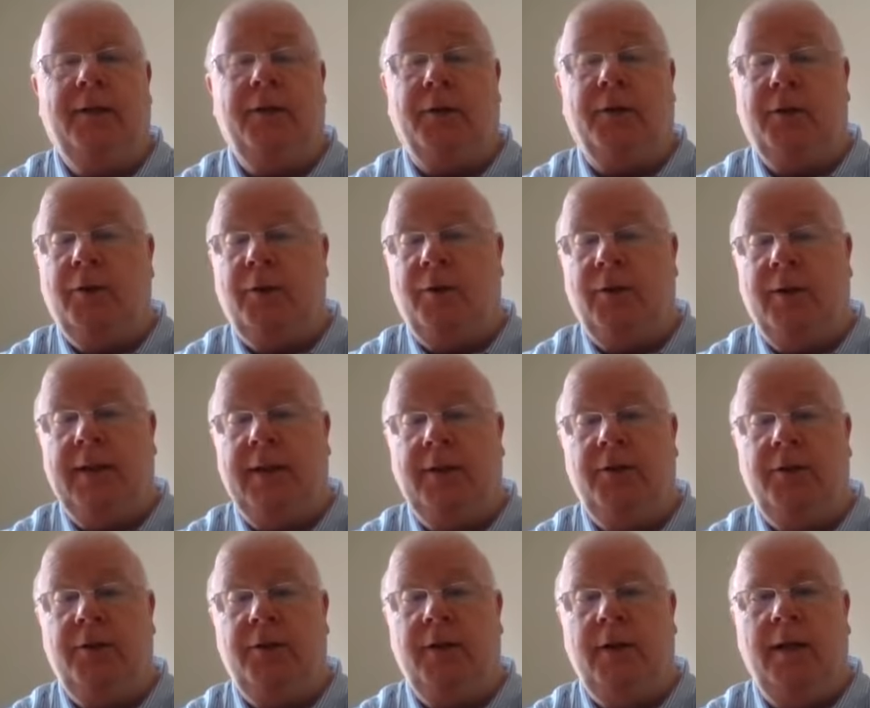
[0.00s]
their
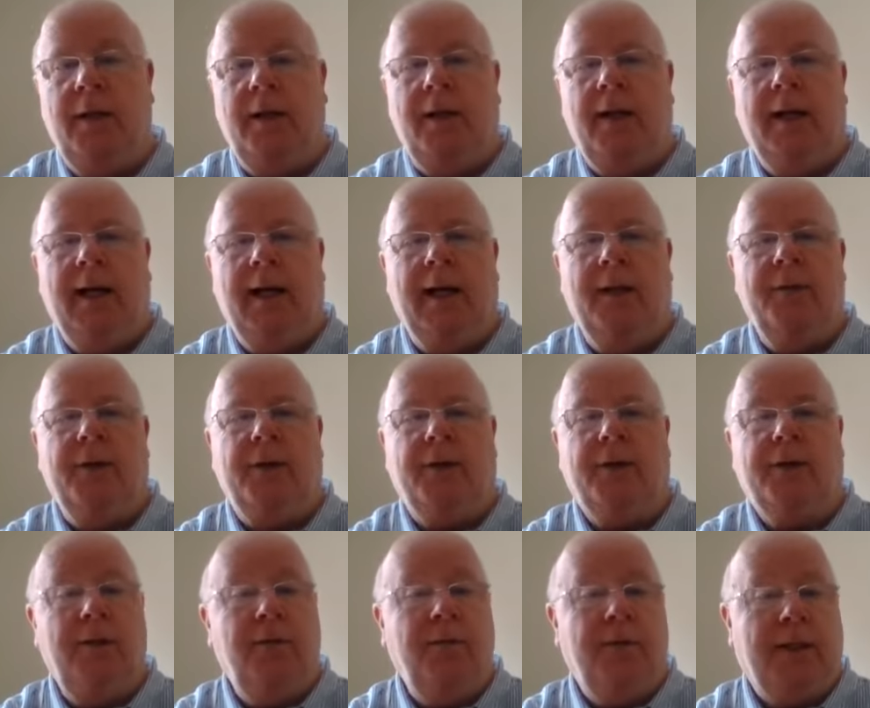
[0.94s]
courage and their
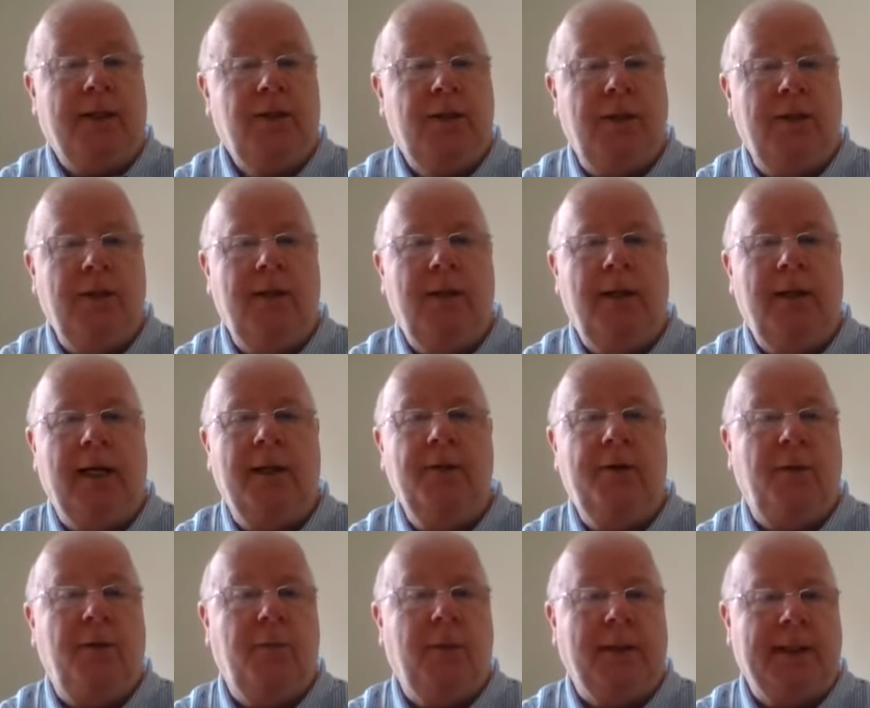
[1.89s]
conviction and
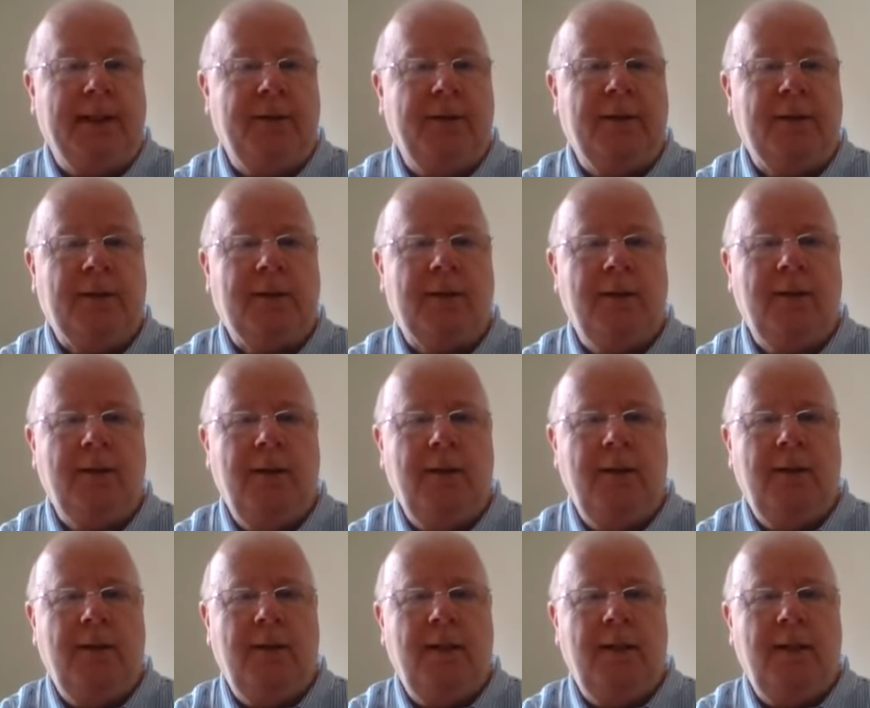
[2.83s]
their beliefs.
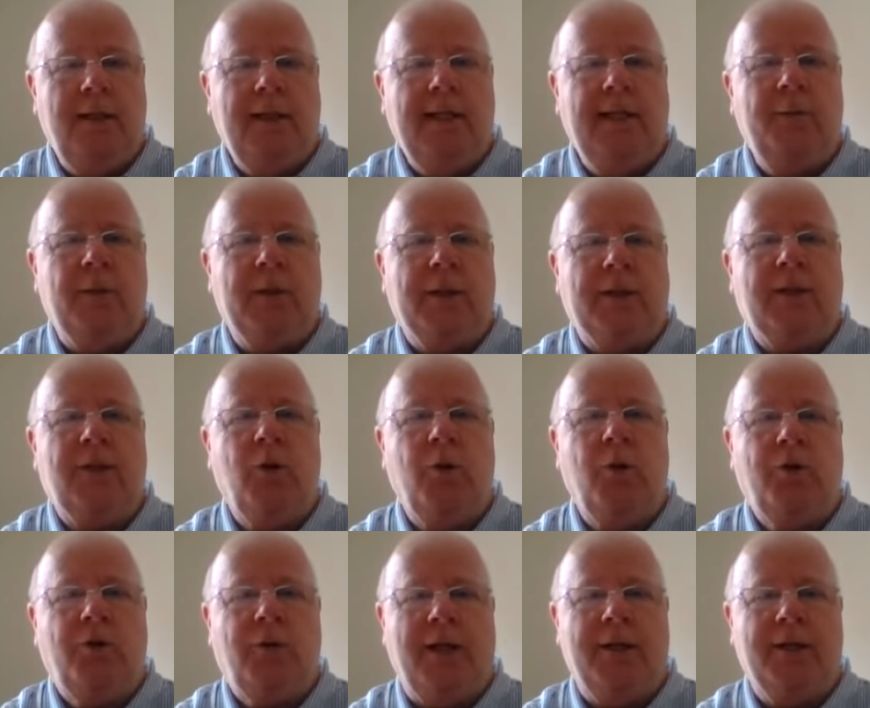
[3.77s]
It was
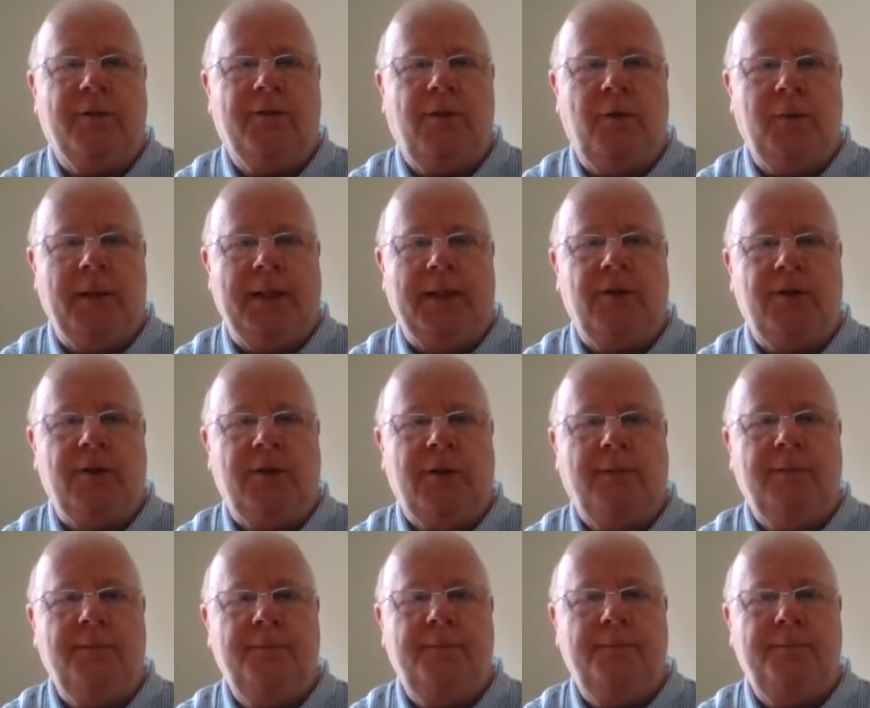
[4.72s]
so
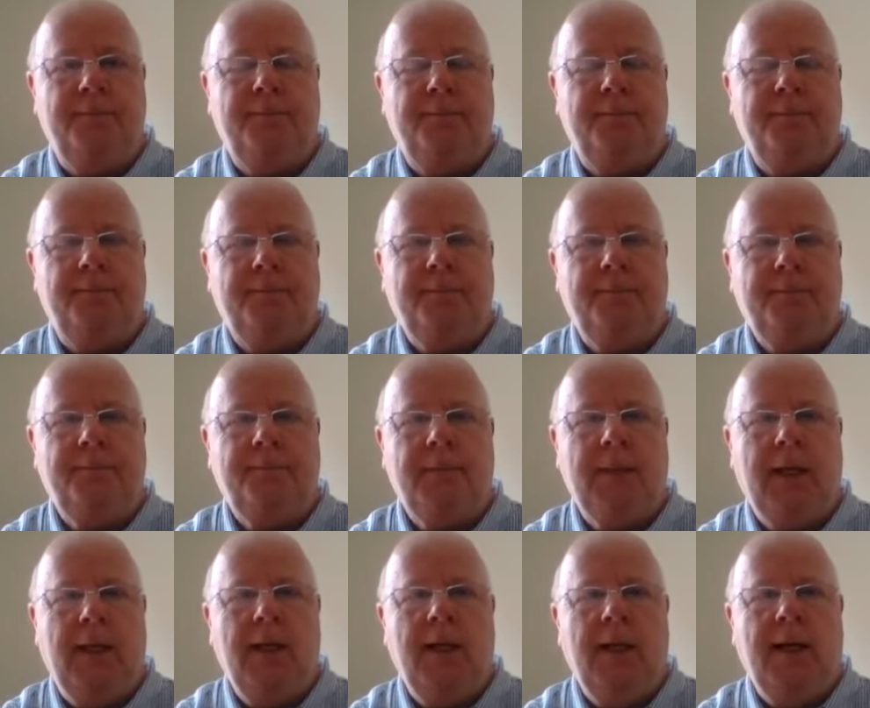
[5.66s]
transformational.
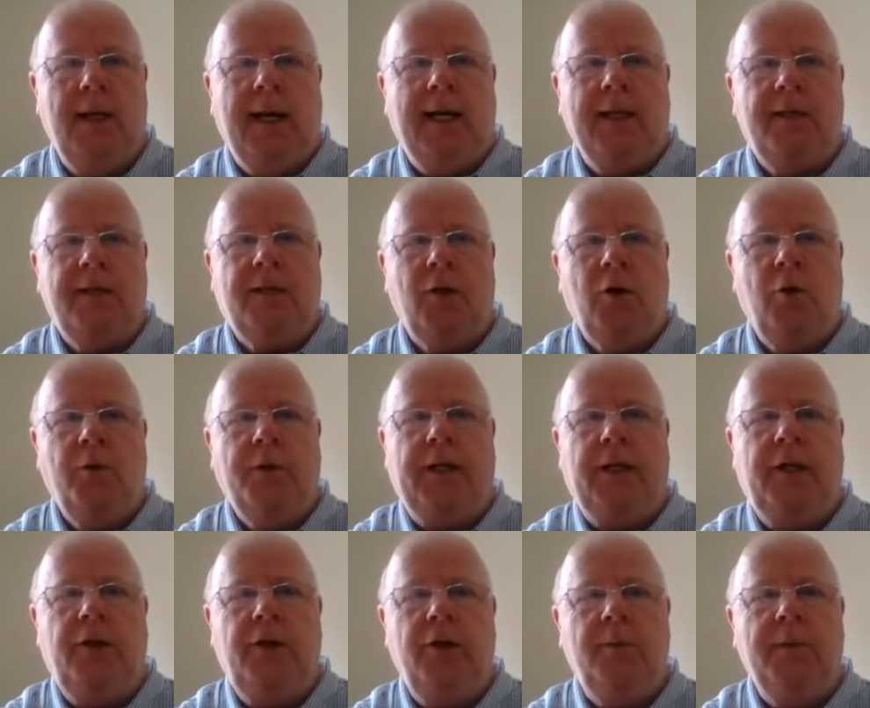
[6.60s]
And so the
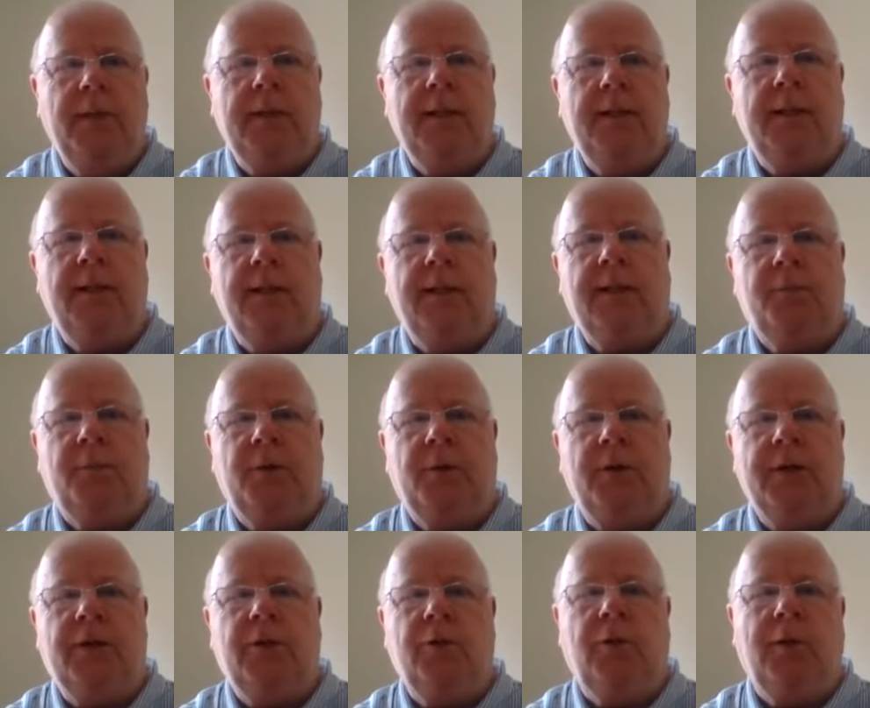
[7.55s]
human and the
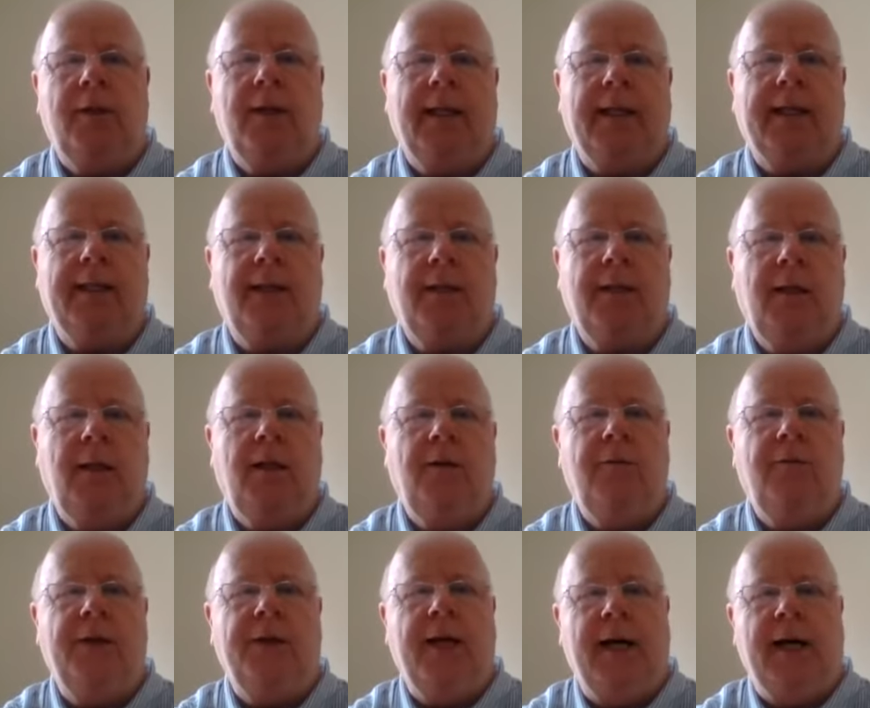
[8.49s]
spiritual are like a
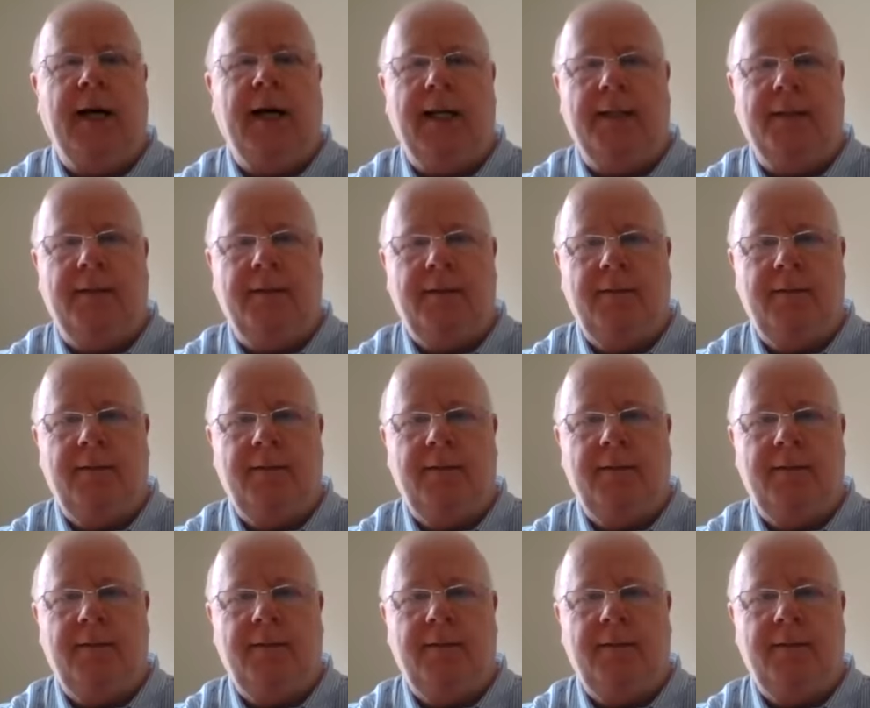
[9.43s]
glove and a hand.